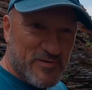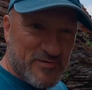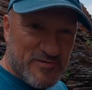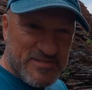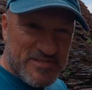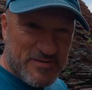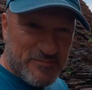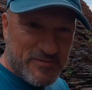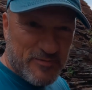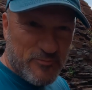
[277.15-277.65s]
out
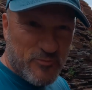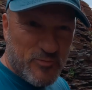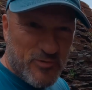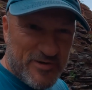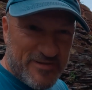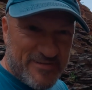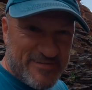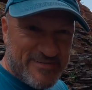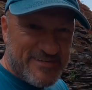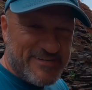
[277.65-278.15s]
some of the
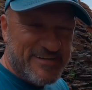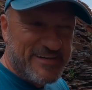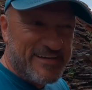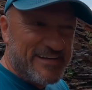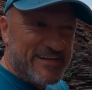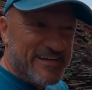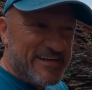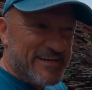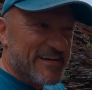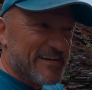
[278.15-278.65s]
water there.
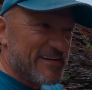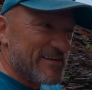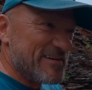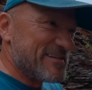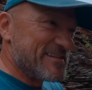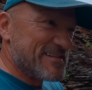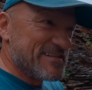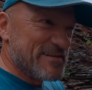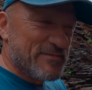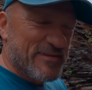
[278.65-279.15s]

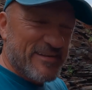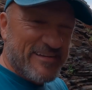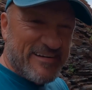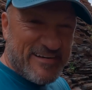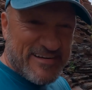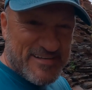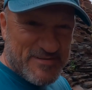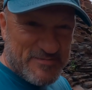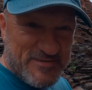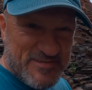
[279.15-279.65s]
Some of the
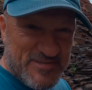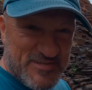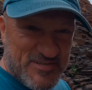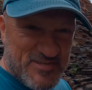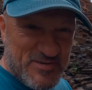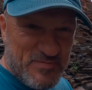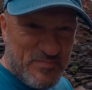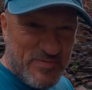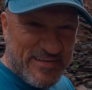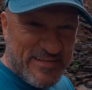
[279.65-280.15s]
guys were just
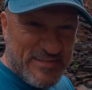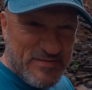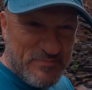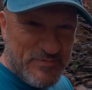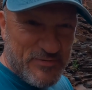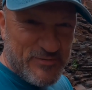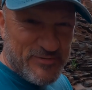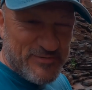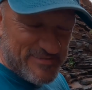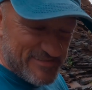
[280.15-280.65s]
jumping in the
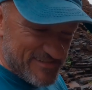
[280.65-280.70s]
pool,